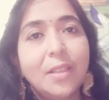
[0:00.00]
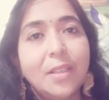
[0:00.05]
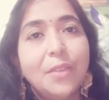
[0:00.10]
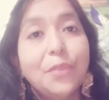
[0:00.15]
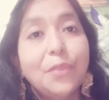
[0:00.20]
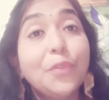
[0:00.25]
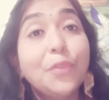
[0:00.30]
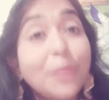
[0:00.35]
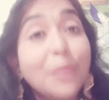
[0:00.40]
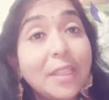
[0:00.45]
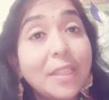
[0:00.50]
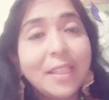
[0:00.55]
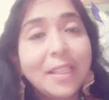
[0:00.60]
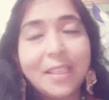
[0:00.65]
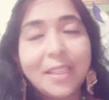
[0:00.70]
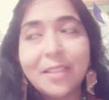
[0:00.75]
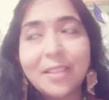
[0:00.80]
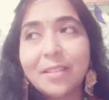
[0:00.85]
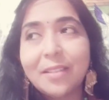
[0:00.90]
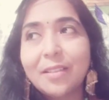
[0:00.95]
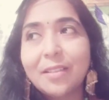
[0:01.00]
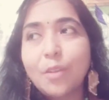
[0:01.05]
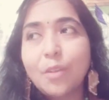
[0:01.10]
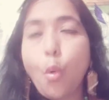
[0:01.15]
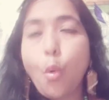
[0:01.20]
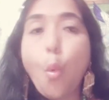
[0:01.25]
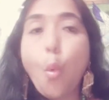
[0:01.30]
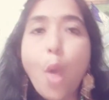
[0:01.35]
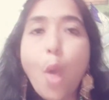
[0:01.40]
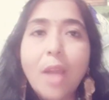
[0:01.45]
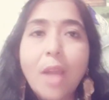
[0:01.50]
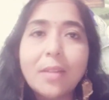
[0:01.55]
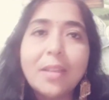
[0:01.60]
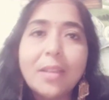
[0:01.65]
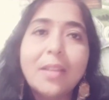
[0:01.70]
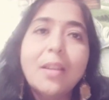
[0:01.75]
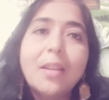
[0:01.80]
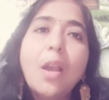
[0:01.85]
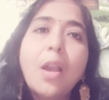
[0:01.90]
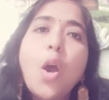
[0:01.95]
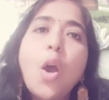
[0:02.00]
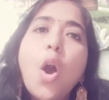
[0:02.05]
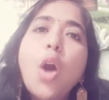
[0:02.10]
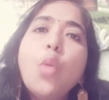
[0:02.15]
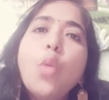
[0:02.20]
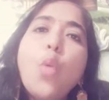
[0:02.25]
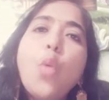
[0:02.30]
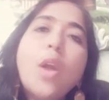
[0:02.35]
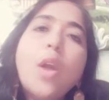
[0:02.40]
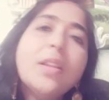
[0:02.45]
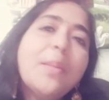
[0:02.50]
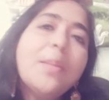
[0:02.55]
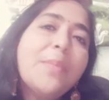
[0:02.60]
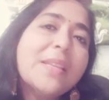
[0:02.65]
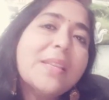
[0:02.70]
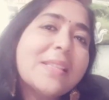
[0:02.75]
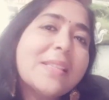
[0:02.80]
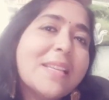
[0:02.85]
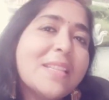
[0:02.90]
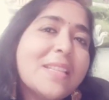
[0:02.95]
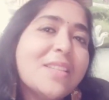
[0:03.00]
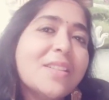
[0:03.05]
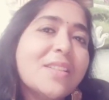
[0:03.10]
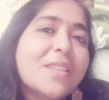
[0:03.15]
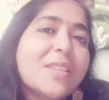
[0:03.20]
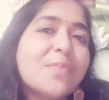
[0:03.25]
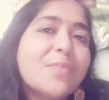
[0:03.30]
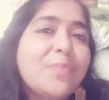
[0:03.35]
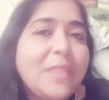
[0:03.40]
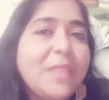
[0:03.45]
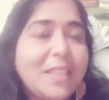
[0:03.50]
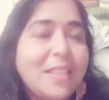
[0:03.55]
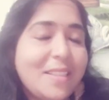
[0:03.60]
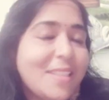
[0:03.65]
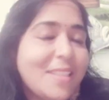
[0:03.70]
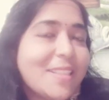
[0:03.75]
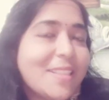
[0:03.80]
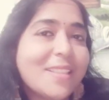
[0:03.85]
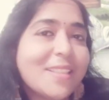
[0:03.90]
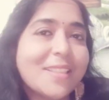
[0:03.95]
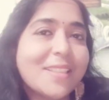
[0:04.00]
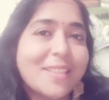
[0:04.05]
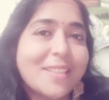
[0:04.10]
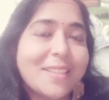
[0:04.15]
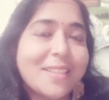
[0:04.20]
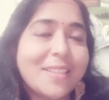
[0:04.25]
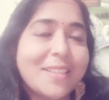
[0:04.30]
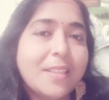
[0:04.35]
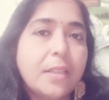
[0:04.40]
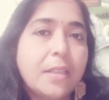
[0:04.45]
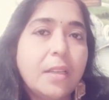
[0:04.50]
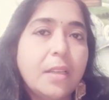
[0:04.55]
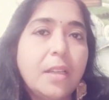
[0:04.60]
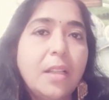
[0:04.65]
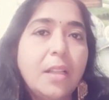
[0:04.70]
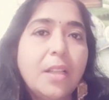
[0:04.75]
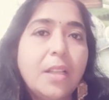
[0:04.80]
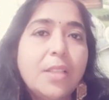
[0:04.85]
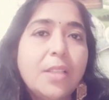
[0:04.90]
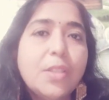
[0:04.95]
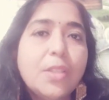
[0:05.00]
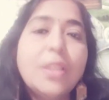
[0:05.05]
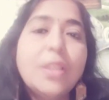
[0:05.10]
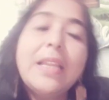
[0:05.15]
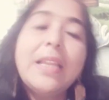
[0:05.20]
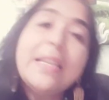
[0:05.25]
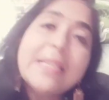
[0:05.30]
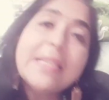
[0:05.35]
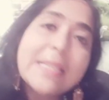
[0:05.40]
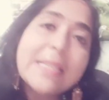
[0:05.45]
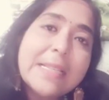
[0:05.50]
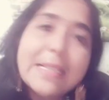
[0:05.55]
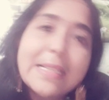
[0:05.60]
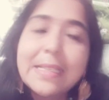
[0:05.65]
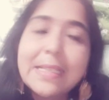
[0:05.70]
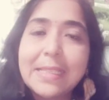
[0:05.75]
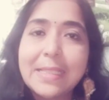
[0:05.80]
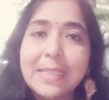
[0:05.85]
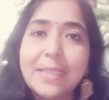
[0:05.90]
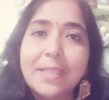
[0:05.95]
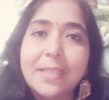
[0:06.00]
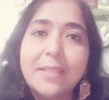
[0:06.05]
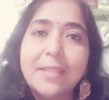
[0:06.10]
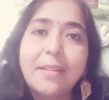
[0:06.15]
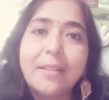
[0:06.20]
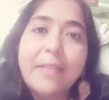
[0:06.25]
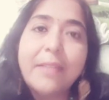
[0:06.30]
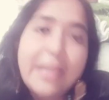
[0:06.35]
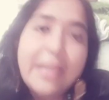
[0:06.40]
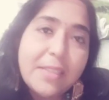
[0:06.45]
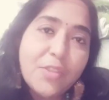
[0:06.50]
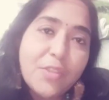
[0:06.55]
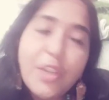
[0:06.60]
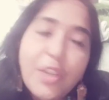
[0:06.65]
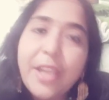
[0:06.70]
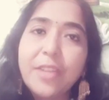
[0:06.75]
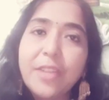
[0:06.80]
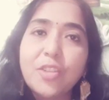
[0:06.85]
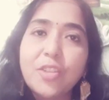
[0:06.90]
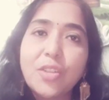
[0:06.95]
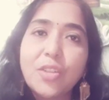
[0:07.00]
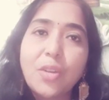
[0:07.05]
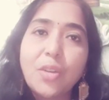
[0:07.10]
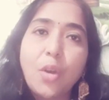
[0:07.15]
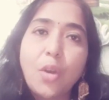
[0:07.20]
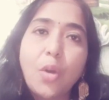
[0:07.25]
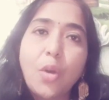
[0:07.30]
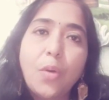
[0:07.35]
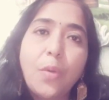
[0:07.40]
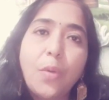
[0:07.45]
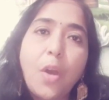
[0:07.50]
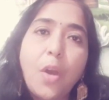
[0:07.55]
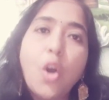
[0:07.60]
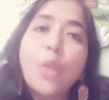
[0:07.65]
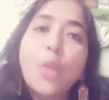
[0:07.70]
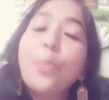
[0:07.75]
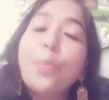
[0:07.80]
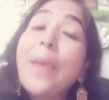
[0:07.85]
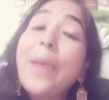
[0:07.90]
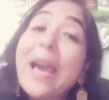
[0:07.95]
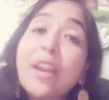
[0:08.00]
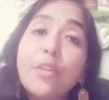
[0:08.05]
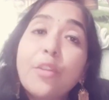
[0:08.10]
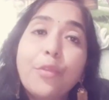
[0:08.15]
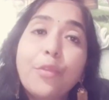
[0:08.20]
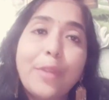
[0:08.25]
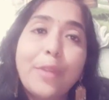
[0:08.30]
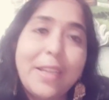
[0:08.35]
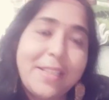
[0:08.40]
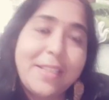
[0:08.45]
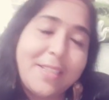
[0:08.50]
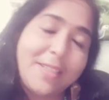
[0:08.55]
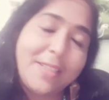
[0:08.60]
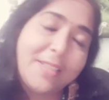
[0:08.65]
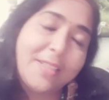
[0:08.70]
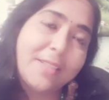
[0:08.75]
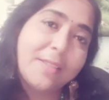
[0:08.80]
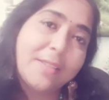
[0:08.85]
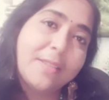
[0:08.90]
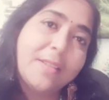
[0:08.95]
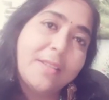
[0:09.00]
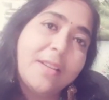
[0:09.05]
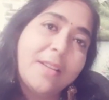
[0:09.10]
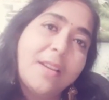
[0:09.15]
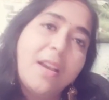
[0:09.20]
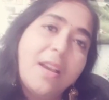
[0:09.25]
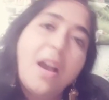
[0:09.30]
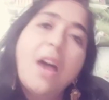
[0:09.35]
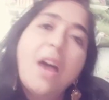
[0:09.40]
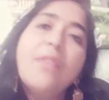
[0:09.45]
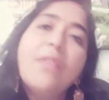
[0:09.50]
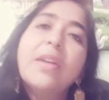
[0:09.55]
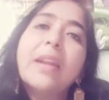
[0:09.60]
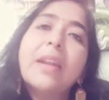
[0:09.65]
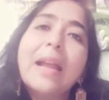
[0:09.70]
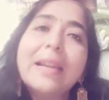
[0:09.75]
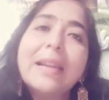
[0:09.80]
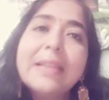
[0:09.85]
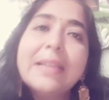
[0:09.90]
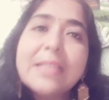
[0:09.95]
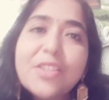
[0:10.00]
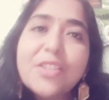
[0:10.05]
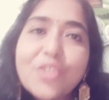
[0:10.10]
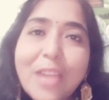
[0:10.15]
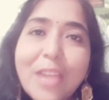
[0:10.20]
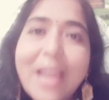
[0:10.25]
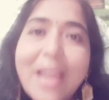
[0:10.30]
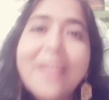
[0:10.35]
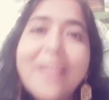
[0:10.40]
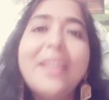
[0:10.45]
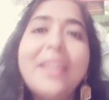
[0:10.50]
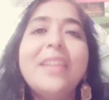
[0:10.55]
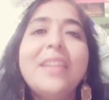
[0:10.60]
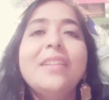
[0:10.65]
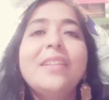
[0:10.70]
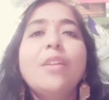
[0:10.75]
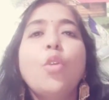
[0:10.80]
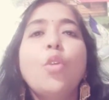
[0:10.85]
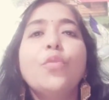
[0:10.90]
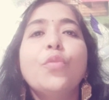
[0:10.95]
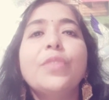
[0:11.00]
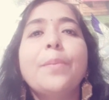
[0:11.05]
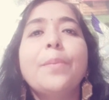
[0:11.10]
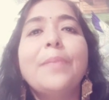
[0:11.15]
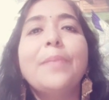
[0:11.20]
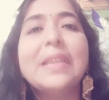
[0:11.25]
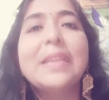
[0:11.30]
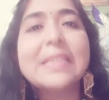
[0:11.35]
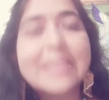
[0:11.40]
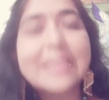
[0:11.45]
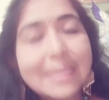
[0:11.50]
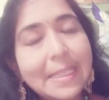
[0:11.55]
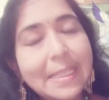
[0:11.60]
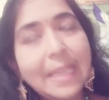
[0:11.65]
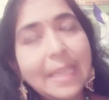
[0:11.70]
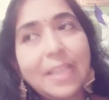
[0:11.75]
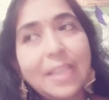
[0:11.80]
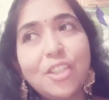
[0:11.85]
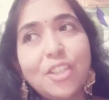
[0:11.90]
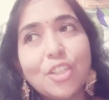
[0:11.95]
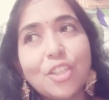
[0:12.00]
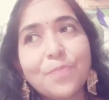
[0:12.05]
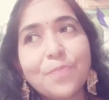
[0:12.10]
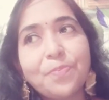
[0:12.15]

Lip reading: feeling, wanting, or what the messages means. So the listeners restate or paraphrase our understanding of the message